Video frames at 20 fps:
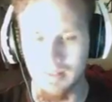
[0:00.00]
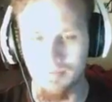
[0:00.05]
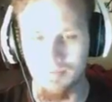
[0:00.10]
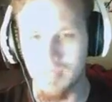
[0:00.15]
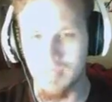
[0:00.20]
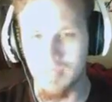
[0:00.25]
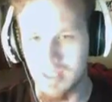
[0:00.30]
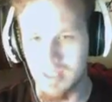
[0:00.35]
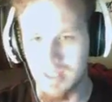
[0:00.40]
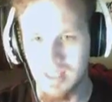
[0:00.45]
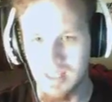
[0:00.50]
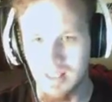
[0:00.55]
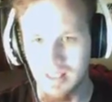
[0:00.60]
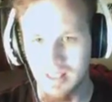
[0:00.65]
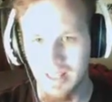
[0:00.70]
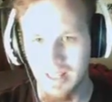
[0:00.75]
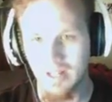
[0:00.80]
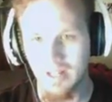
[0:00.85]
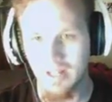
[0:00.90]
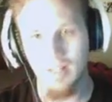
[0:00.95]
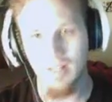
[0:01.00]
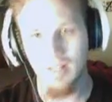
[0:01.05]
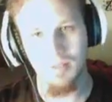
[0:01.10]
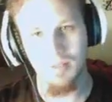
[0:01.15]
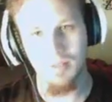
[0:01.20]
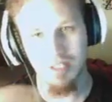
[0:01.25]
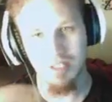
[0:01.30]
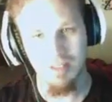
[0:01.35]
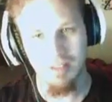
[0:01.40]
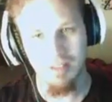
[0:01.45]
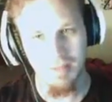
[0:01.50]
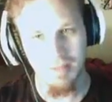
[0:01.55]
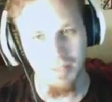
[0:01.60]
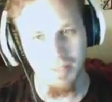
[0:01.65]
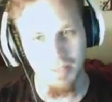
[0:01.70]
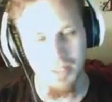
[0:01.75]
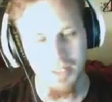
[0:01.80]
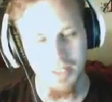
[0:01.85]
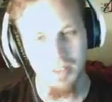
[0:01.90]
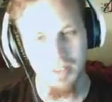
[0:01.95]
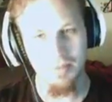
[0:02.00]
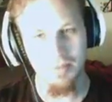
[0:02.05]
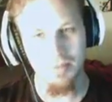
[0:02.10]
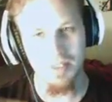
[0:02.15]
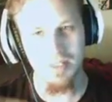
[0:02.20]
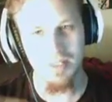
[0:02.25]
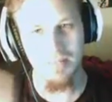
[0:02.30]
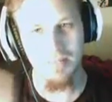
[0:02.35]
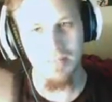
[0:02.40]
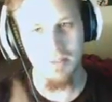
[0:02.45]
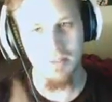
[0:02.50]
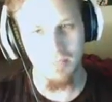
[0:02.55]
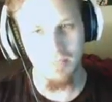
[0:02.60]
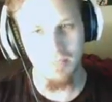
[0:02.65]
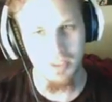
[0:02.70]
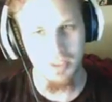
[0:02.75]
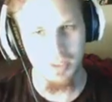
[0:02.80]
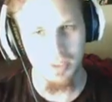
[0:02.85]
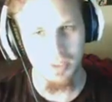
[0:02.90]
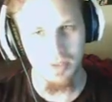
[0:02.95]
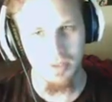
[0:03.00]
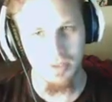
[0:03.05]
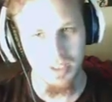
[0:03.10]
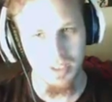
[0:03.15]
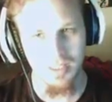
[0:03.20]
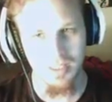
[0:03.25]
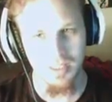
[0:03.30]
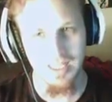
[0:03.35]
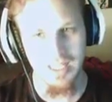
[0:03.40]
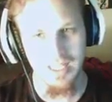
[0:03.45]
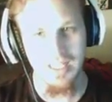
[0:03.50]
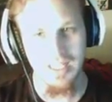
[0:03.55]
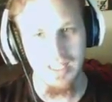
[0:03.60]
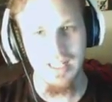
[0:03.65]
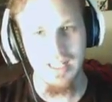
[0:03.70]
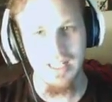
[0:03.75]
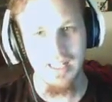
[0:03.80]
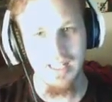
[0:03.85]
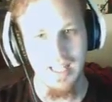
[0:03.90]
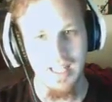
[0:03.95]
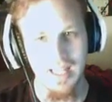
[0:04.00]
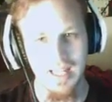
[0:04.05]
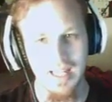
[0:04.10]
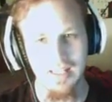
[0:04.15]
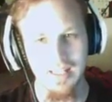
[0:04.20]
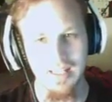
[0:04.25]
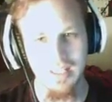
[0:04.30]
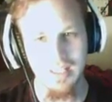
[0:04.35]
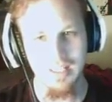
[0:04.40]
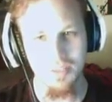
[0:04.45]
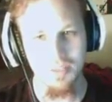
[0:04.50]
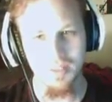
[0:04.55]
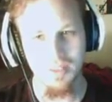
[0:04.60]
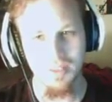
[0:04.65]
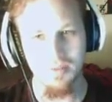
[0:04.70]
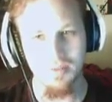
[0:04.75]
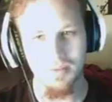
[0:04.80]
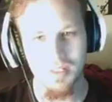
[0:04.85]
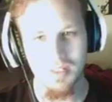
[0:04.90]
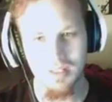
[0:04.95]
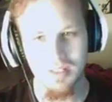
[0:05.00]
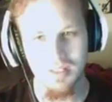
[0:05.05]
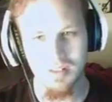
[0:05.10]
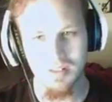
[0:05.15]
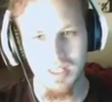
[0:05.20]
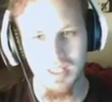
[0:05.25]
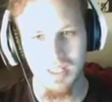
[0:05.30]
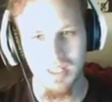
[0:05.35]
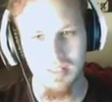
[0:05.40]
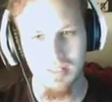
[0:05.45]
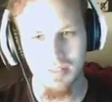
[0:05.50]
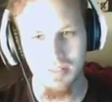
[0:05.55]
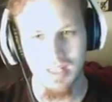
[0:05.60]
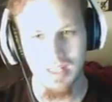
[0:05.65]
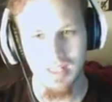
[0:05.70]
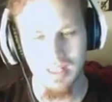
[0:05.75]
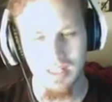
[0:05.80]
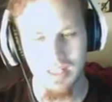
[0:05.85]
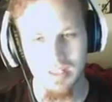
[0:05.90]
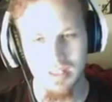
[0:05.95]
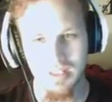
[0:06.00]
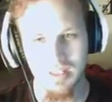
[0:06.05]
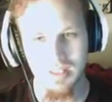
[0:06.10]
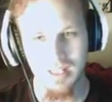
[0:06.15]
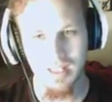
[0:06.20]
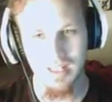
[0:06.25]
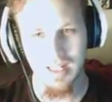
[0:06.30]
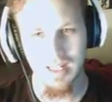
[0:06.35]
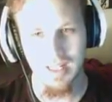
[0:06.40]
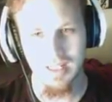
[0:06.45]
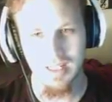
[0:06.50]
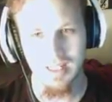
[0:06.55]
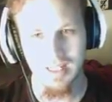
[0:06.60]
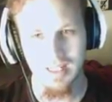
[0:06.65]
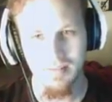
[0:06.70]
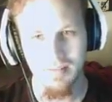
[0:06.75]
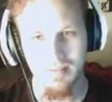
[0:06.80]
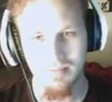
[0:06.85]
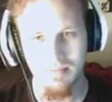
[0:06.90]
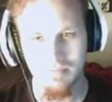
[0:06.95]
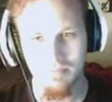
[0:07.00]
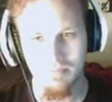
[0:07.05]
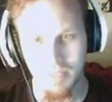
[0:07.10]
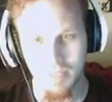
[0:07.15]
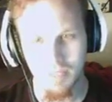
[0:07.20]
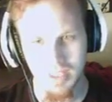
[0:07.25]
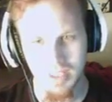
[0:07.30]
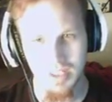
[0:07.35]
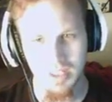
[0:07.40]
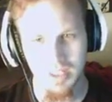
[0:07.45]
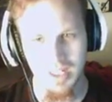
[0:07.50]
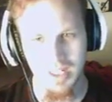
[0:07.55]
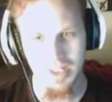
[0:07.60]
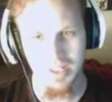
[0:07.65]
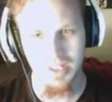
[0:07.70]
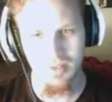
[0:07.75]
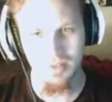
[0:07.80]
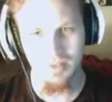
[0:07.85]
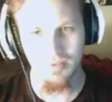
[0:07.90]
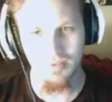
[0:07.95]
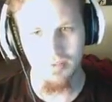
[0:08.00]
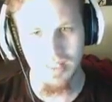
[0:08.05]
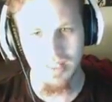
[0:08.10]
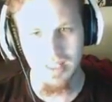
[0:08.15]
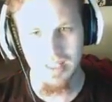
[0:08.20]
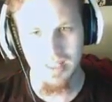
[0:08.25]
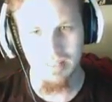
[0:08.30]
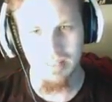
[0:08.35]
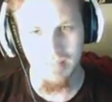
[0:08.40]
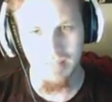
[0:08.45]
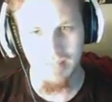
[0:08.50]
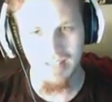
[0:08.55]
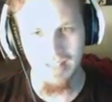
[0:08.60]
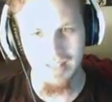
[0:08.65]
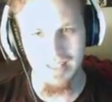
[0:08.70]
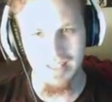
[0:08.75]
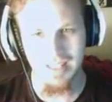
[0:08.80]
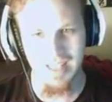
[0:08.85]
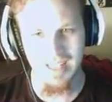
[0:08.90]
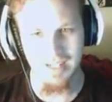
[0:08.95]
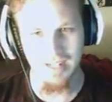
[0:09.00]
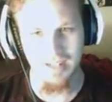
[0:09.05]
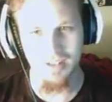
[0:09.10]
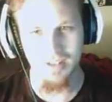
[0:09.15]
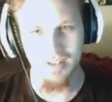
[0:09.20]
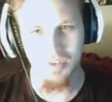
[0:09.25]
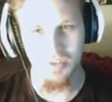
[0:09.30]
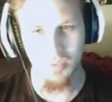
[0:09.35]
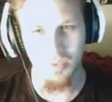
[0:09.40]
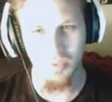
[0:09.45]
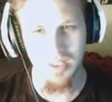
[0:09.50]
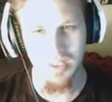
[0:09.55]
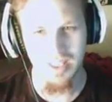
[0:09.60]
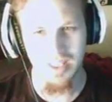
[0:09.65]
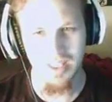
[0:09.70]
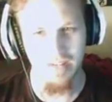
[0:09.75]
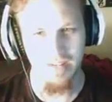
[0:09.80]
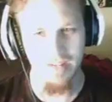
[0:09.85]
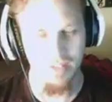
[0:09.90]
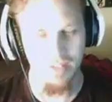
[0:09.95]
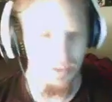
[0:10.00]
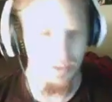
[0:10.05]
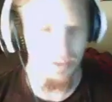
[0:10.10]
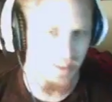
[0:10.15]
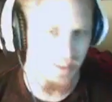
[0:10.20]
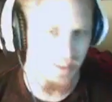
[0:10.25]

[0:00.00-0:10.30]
the synth leg on, which gives me plus one to perception, plus one to agility, and this one, which gives you 10%, uh, 10 percent chance to freeze melee attackers once every 20